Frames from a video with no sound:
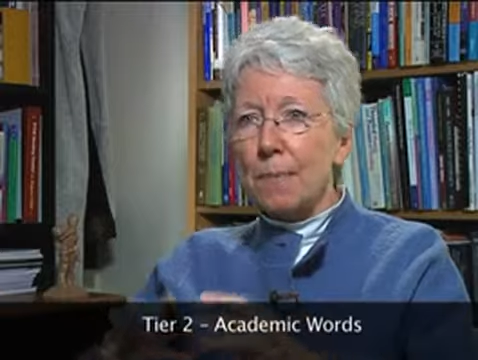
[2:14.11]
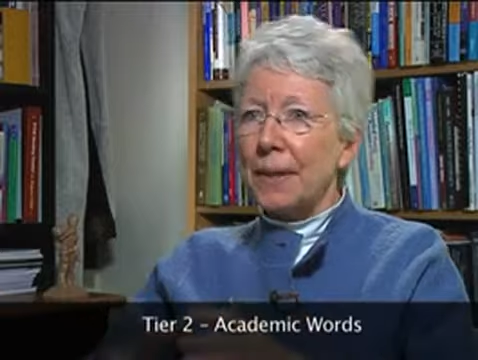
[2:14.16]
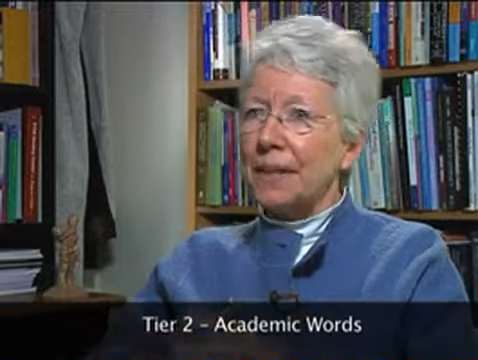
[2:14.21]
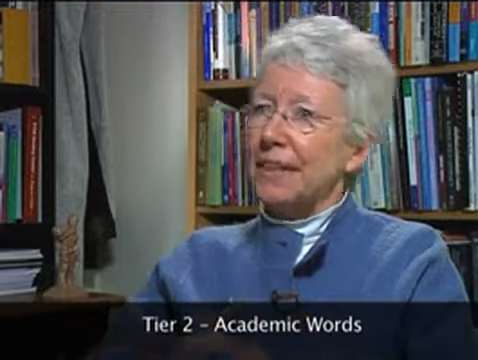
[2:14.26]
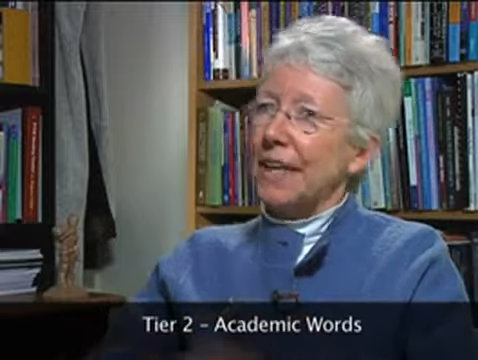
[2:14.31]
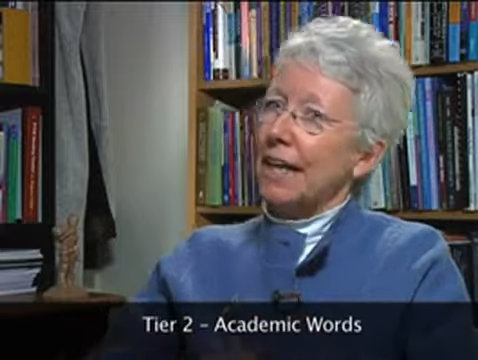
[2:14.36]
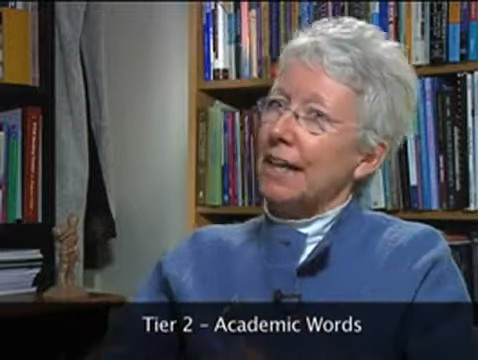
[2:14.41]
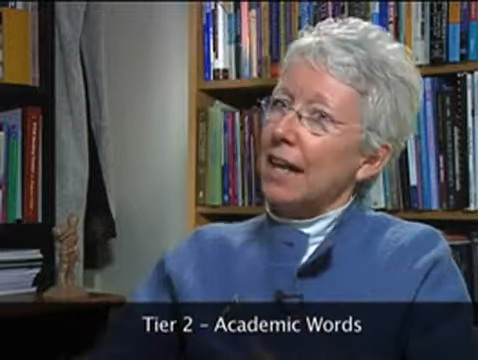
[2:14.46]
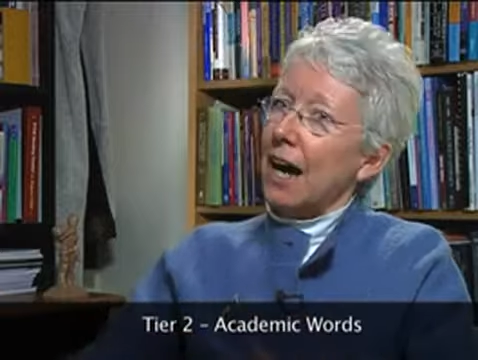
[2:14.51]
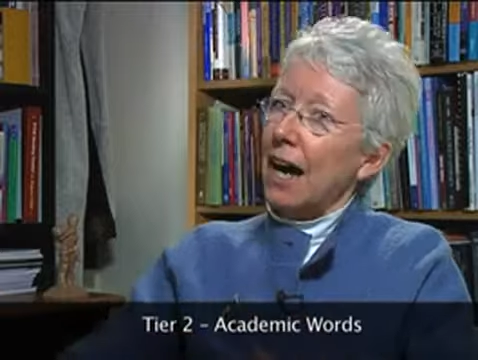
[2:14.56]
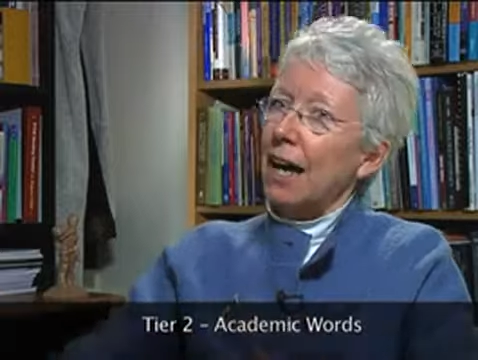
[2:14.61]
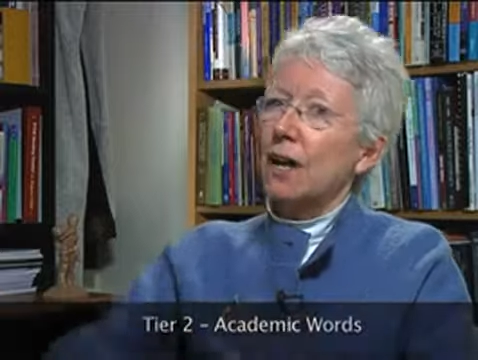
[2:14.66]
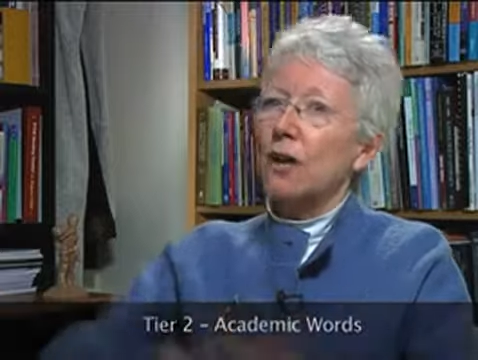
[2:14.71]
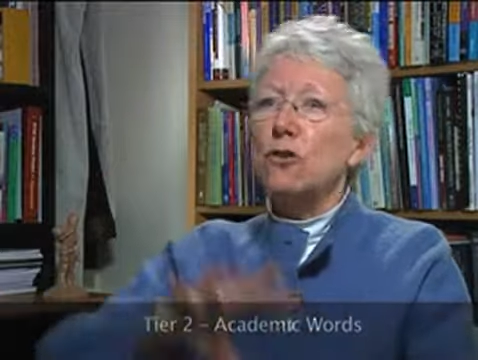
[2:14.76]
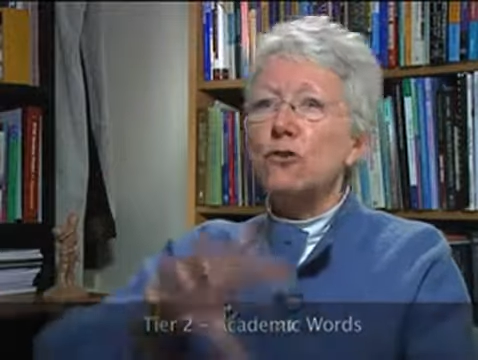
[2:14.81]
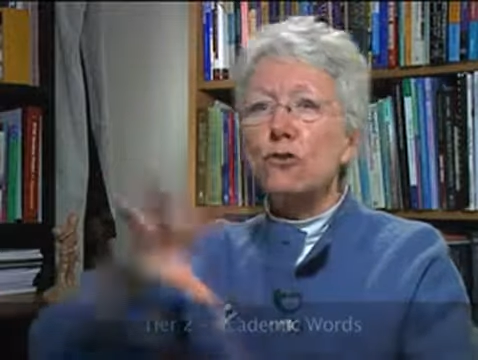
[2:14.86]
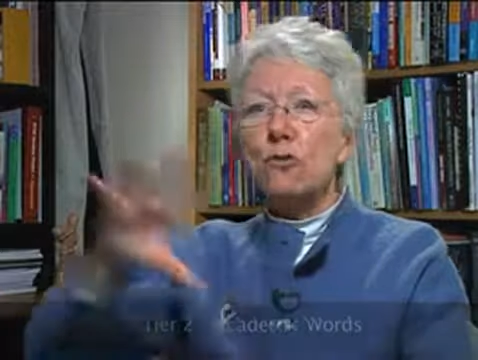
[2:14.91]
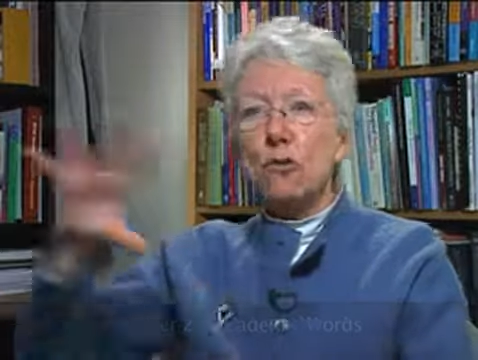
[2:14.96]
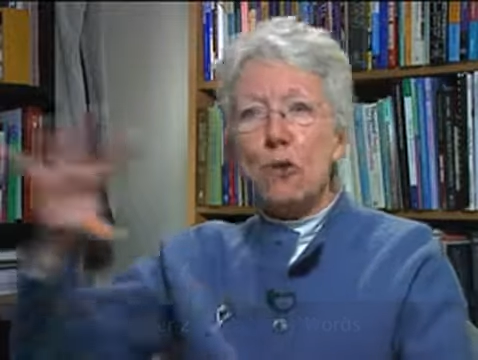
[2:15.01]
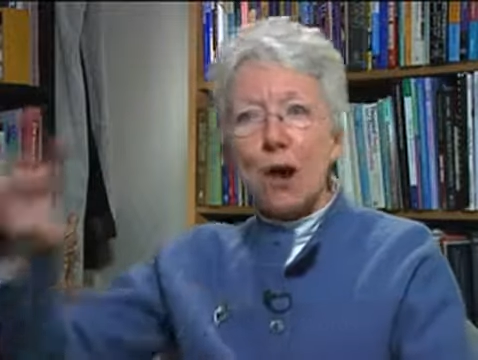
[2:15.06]
but they cut
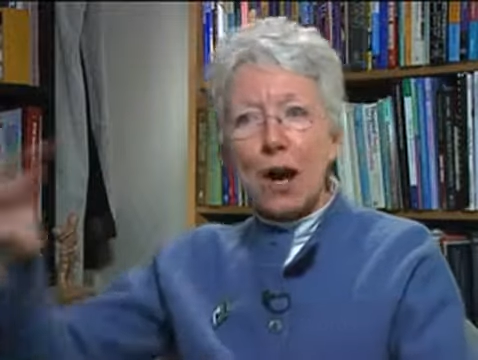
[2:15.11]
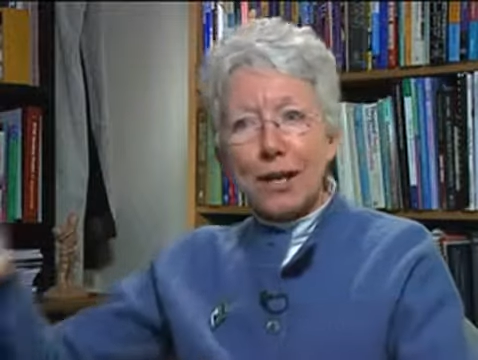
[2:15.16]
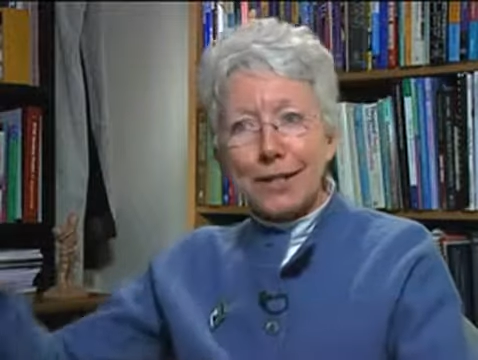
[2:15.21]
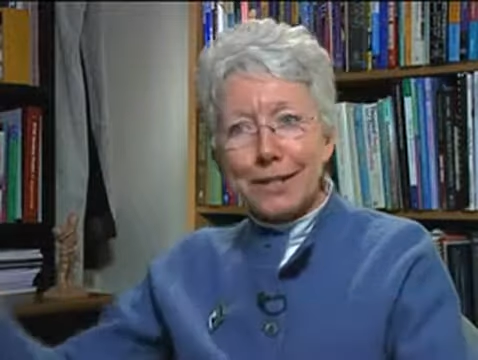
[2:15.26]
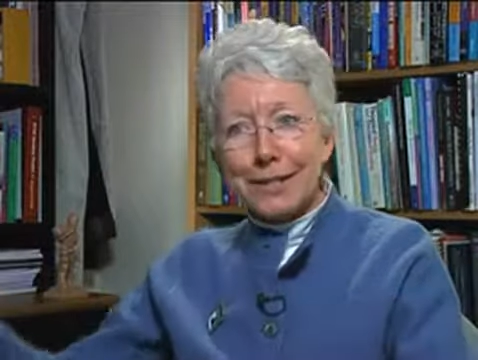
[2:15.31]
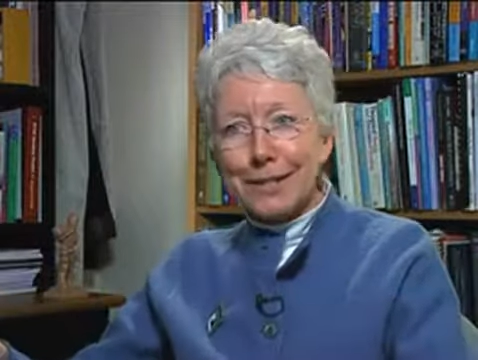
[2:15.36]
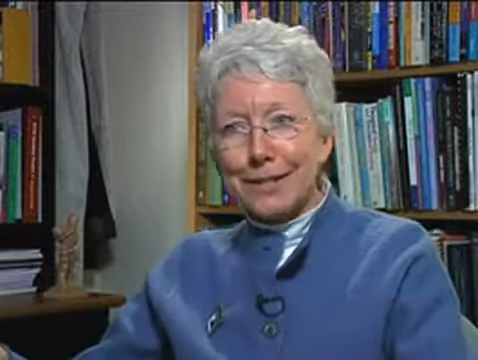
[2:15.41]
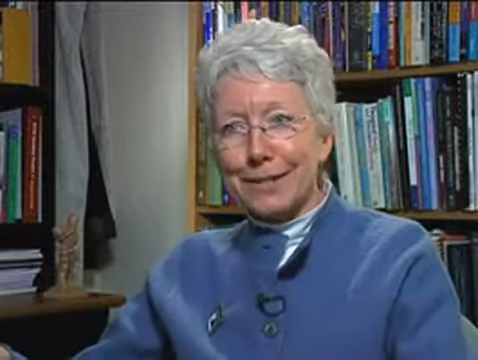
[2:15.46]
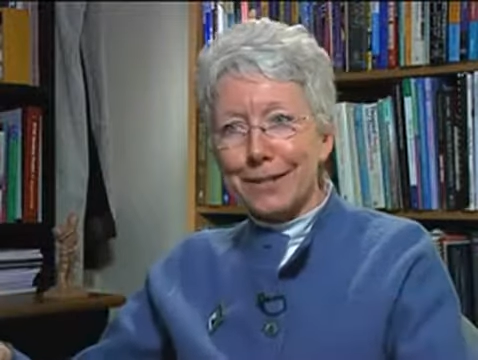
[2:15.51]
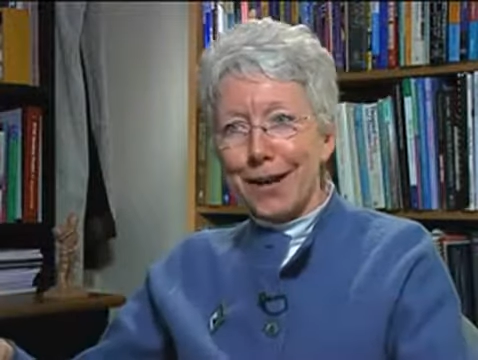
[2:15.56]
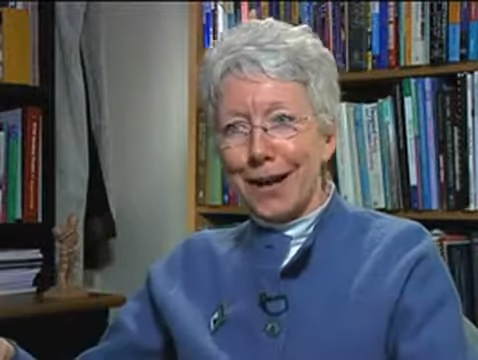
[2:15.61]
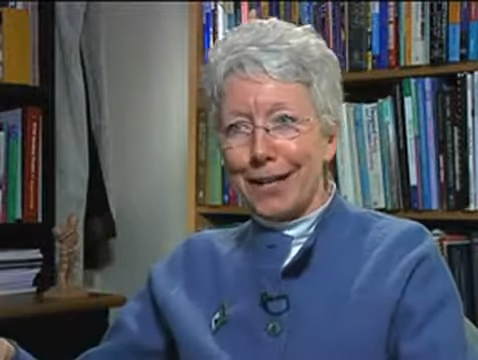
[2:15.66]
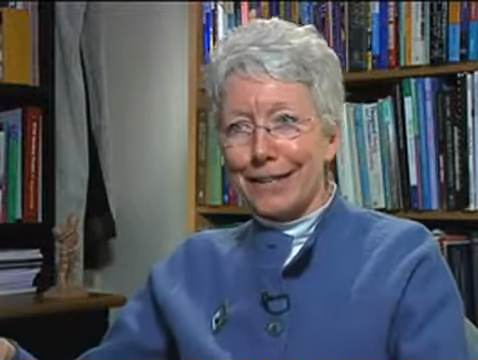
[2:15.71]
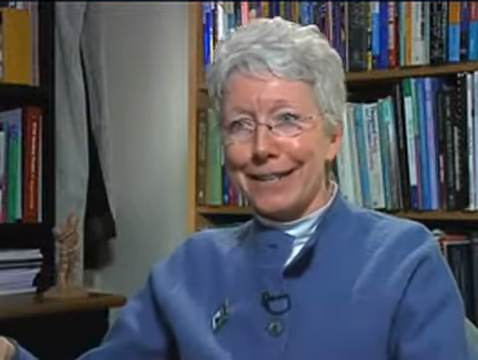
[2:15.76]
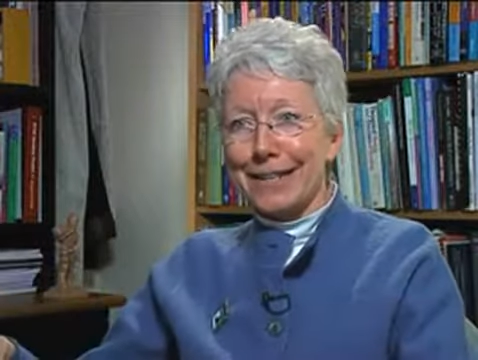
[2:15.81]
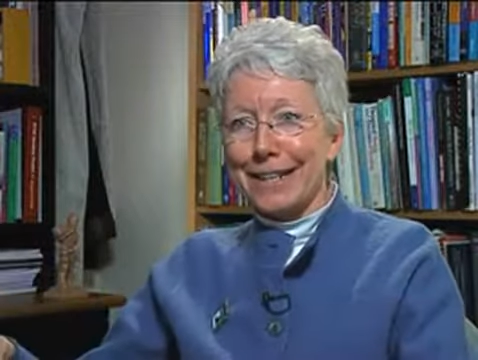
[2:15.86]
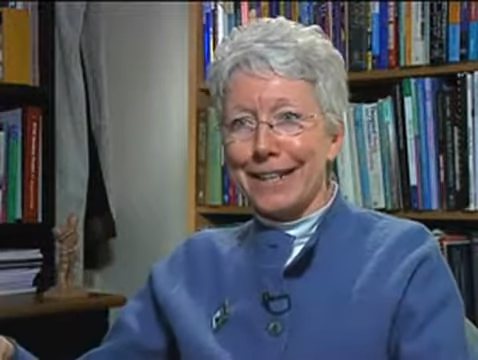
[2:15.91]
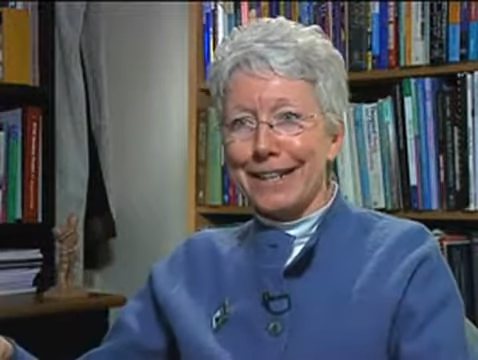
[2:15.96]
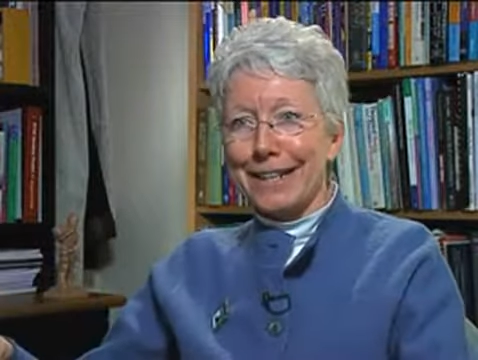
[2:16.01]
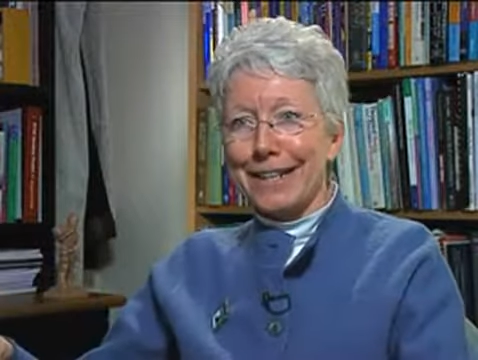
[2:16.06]
across the
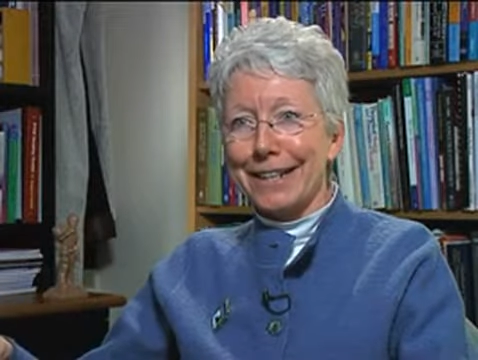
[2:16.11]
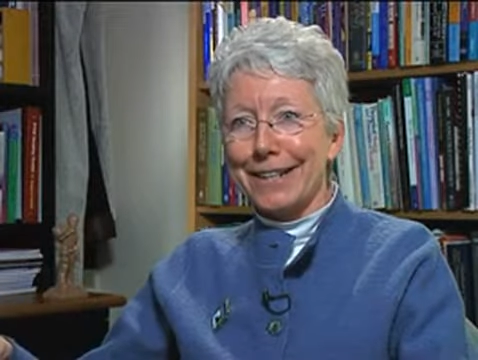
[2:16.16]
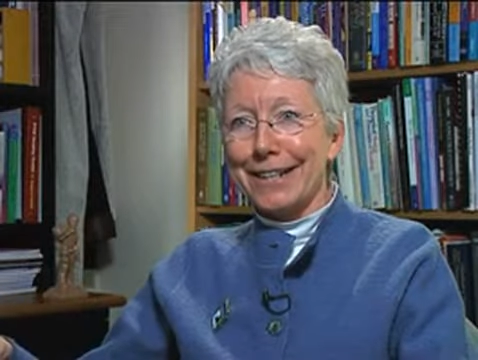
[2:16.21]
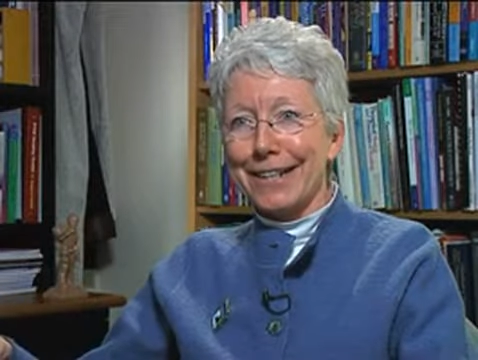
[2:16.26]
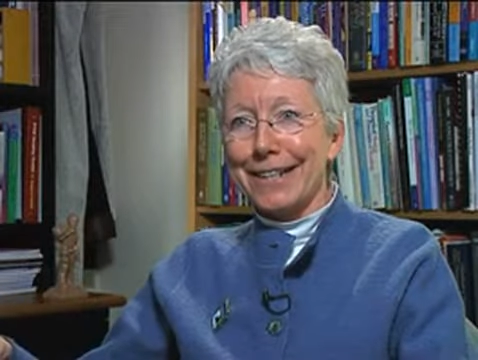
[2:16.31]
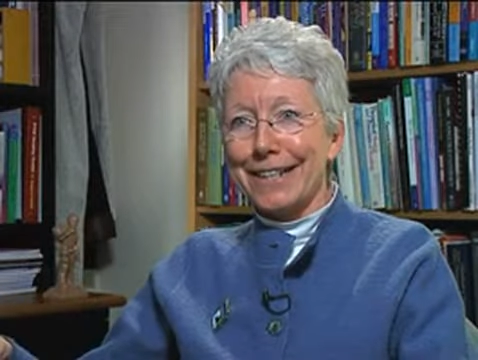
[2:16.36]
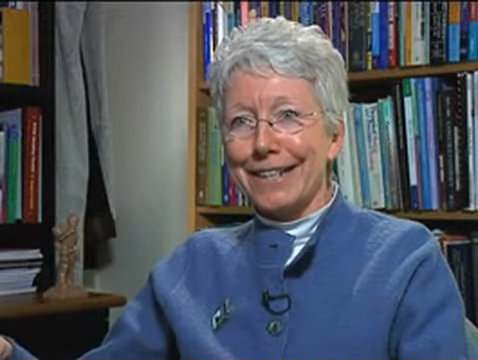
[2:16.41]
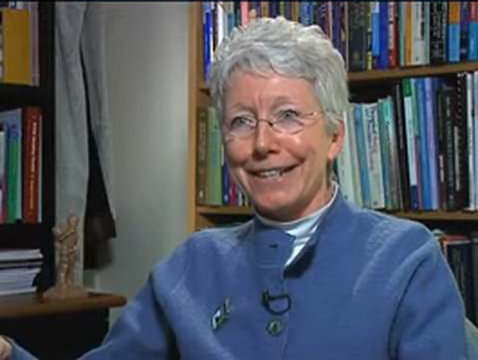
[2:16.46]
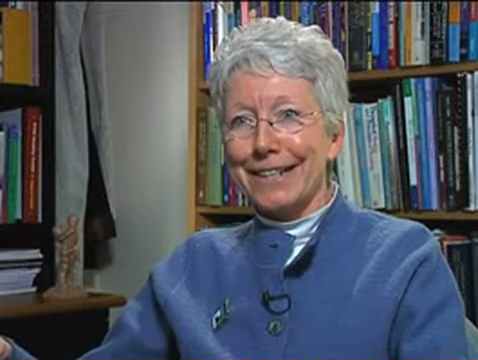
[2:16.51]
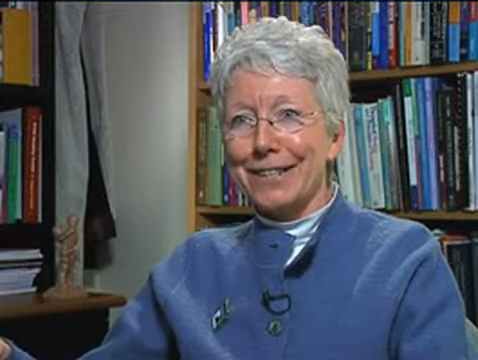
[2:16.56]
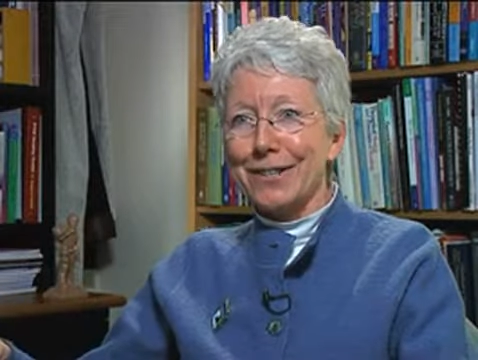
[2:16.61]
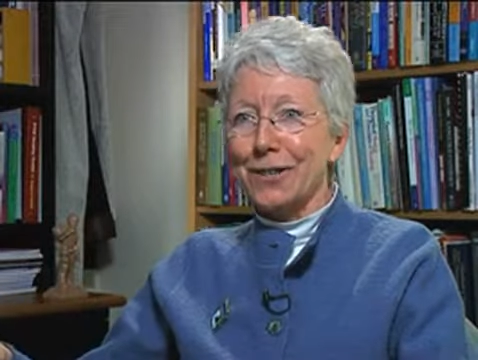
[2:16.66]
content areas.